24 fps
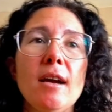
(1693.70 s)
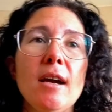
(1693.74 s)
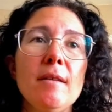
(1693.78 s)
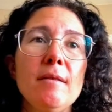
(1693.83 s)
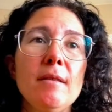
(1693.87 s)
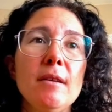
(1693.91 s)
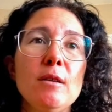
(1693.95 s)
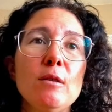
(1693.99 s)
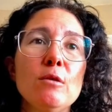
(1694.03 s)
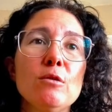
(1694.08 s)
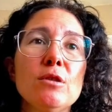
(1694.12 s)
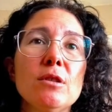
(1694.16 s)

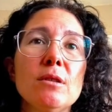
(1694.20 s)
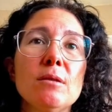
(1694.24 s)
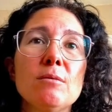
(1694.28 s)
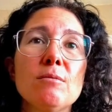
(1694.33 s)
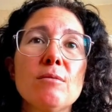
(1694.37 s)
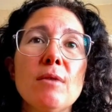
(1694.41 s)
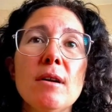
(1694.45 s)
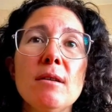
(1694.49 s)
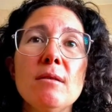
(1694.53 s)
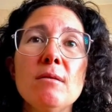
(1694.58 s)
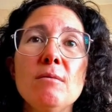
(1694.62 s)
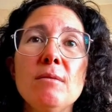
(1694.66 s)
And then you see
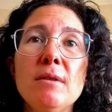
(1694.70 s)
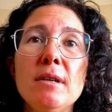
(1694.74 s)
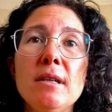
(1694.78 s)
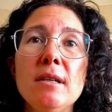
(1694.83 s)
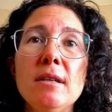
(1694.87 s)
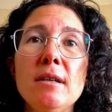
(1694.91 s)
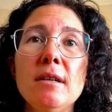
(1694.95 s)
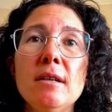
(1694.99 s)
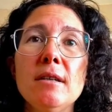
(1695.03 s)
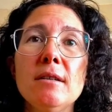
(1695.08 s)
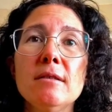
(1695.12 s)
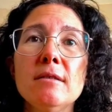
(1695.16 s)
right away
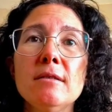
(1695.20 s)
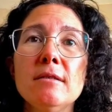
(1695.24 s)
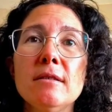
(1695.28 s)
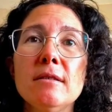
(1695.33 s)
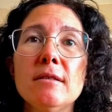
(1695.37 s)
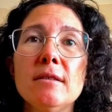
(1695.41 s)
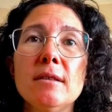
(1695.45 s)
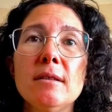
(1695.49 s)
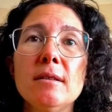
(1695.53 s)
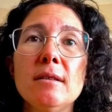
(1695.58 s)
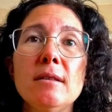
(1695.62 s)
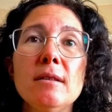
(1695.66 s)
here,
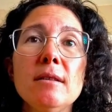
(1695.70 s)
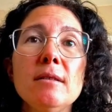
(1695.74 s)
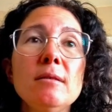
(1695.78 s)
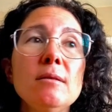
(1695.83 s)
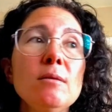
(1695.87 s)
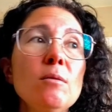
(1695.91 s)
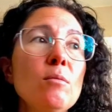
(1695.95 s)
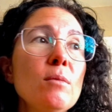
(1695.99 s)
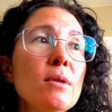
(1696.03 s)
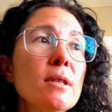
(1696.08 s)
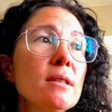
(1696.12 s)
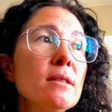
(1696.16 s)
the
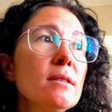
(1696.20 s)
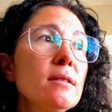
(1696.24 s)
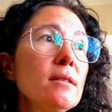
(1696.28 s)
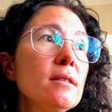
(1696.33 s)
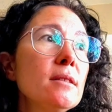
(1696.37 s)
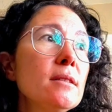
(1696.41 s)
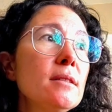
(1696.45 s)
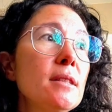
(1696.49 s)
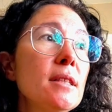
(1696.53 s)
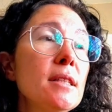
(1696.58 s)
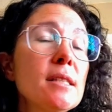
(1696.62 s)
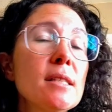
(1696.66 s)
little one
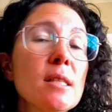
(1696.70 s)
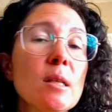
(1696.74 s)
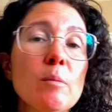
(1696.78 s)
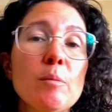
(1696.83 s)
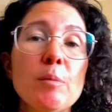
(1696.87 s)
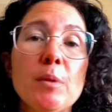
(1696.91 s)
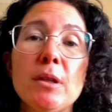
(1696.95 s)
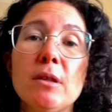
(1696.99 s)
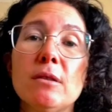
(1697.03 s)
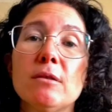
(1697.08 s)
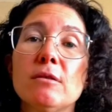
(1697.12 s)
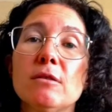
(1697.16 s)

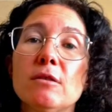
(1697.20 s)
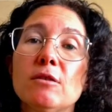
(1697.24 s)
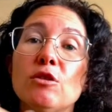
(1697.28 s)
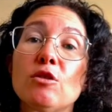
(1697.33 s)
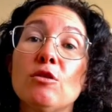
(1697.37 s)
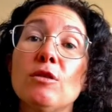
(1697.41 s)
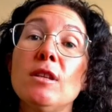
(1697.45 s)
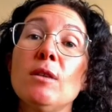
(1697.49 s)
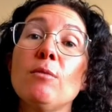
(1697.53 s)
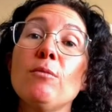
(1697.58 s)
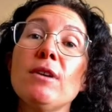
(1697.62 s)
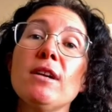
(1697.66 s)
disappear. So
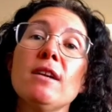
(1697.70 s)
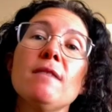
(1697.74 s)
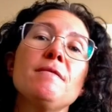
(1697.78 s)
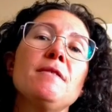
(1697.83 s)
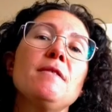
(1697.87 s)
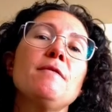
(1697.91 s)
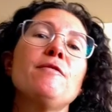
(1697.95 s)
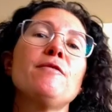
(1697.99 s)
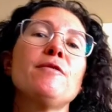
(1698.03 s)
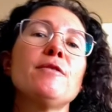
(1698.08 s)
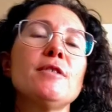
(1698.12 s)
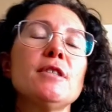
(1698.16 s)
then we have the
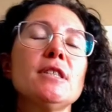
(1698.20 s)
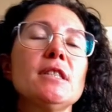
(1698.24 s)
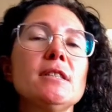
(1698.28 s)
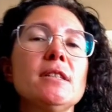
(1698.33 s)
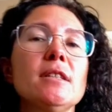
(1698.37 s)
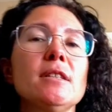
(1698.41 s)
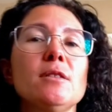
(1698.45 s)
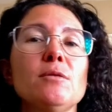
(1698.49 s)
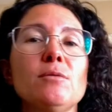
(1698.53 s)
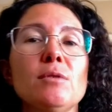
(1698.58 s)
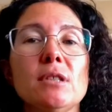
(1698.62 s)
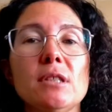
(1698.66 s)
first
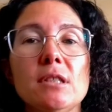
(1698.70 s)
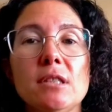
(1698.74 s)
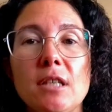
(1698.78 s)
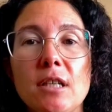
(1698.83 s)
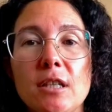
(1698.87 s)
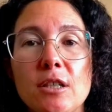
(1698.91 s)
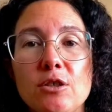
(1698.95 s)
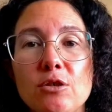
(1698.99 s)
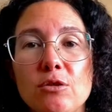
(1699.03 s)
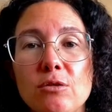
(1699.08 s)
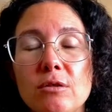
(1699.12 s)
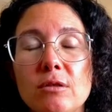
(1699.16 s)

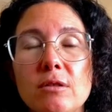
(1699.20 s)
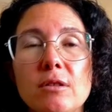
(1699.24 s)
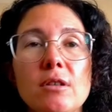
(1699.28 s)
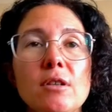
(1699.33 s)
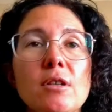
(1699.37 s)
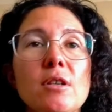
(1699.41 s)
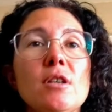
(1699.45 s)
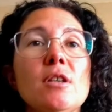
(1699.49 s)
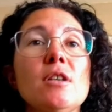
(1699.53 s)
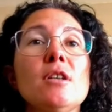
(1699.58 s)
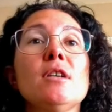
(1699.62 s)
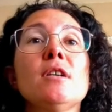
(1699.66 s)
transaction.
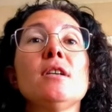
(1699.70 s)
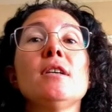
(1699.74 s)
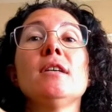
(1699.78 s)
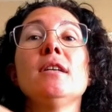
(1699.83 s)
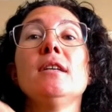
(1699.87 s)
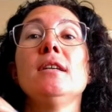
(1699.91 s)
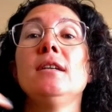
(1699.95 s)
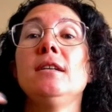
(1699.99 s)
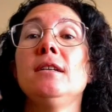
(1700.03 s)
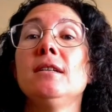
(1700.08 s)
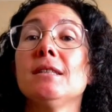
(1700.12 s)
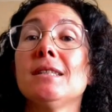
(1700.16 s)

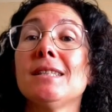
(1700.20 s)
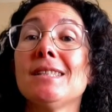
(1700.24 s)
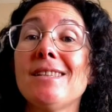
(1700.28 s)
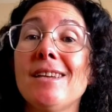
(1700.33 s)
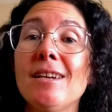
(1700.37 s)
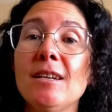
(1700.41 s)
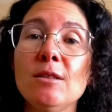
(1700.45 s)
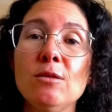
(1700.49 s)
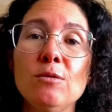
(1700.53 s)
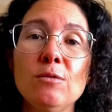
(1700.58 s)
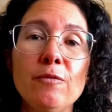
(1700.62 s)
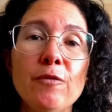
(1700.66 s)
He has
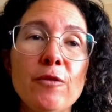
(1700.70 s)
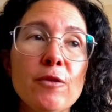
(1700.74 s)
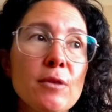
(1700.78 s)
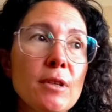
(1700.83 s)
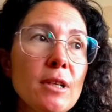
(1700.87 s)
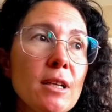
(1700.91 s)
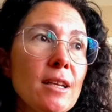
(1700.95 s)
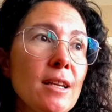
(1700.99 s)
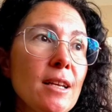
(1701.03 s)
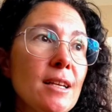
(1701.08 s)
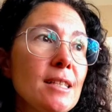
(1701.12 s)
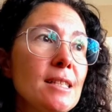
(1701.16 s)
signed for the
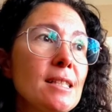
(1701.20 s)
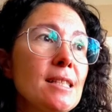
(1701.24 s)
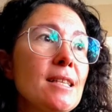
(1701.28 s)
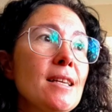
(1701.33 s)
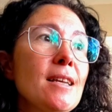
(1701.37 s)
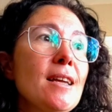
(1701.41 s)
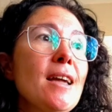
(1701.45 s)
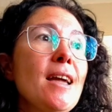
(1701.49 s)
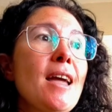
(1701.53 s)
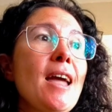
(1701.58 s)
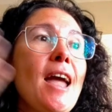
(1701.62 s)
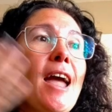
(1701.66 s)
class
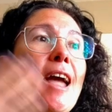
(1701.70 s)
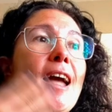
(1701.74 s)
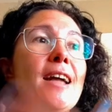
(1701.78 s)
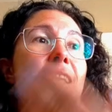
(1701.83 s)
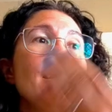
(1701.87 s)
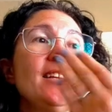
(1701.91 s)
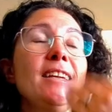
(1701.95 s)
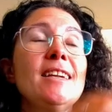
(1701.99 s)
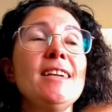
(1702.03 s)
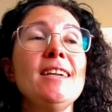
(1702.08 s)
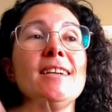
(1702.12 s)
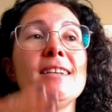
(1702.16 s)
and
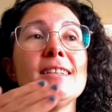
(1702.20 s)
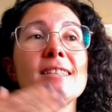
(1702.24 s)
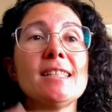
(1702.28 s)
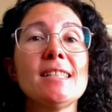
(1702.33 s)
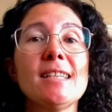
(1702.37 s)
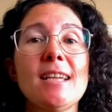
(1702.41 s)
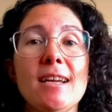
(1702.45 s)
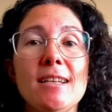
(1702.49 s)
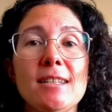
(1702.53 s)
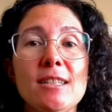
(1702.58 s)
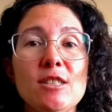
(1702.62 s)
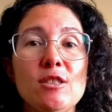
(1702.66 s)
he has
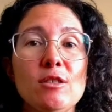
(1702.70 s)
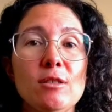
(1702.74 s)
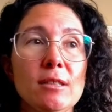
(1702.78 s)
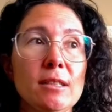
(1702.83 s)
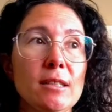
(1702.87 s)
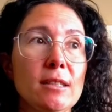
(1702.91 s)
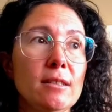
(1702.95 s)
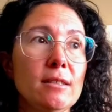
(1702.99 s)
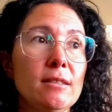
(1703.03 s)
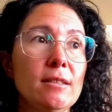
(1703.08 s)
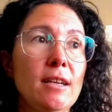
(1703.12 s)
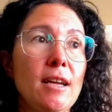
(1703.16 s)
canceled
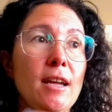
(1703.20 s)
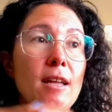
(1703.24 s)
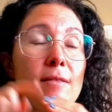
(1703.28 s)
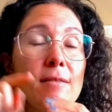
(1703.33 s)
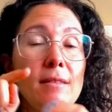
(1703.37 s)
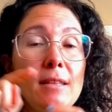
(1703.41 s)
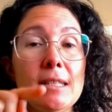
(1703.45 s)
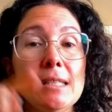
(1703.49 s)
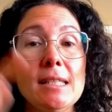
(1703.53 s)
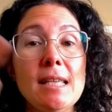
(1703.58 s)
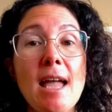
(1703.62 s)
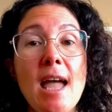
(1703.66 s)
it. And
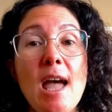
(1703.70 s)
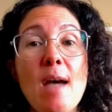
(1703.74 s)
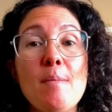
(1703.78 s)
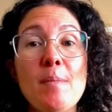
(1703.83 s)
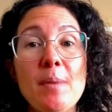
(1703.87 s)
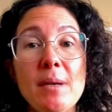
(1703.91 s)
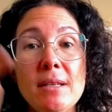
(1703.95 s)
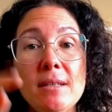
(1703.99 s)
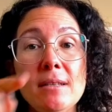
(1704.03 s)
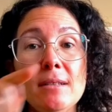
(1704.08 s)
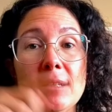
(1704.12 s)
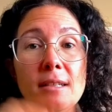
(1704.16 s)
this
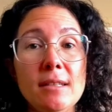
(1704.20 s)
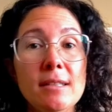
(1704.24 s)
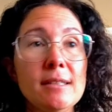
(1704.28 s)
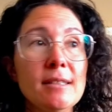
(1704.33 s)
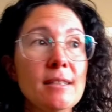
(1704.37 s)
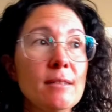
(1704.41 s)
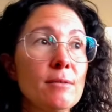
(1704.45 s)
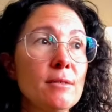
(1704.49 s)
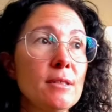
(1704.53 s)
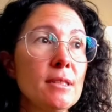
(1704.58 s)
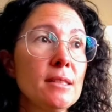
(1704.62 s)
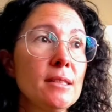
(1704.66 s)
happened in
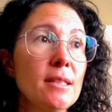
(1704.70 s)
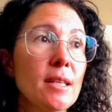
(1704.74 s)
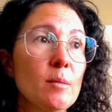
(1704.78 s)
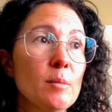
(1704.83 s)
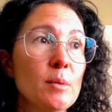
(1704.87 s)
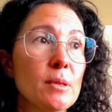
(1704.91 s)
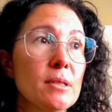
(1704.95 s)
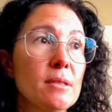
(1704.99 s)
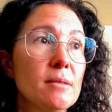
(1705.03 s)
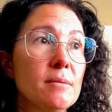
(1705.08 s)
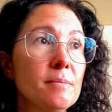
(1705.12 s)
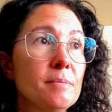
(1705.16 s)
several
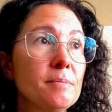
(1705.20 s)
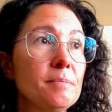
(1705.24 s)
steps.